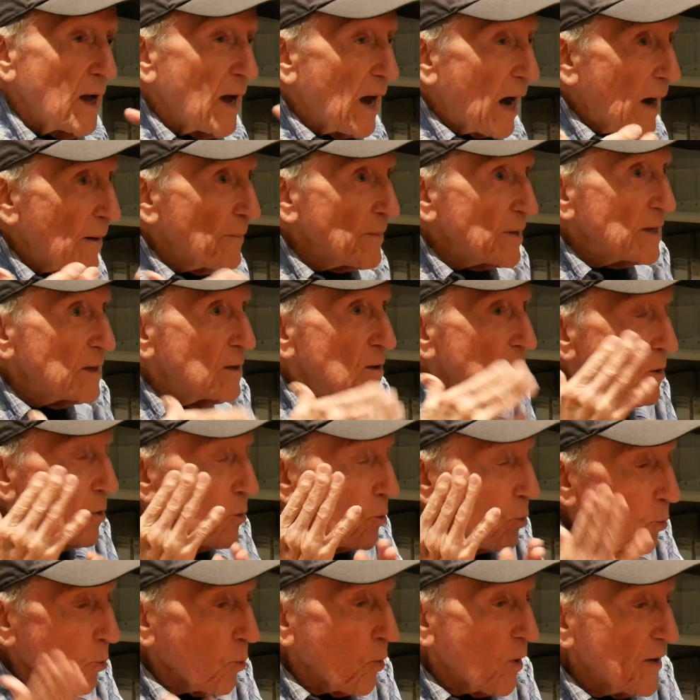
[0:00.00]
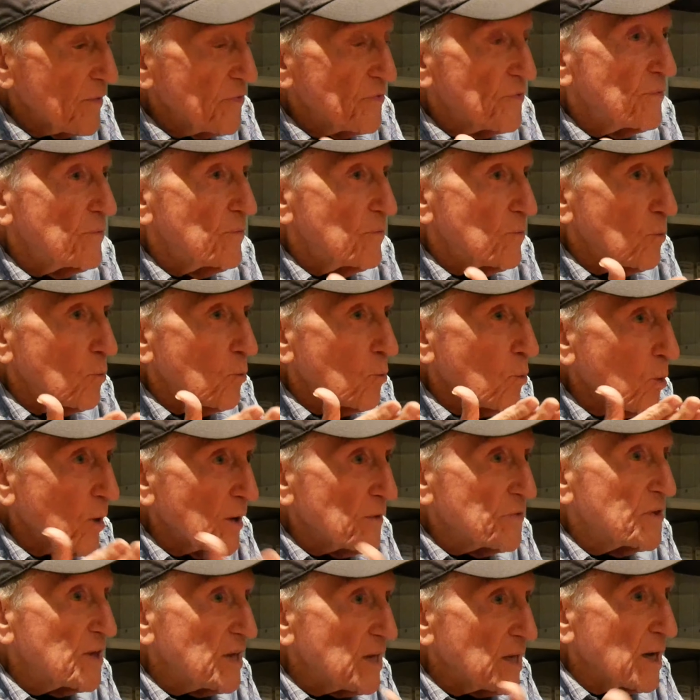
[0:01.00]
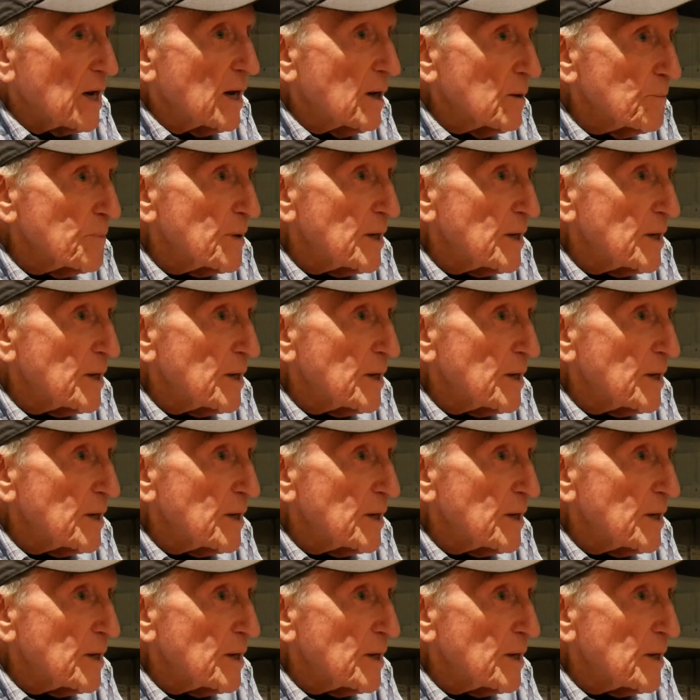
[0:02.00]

I mean, what what the young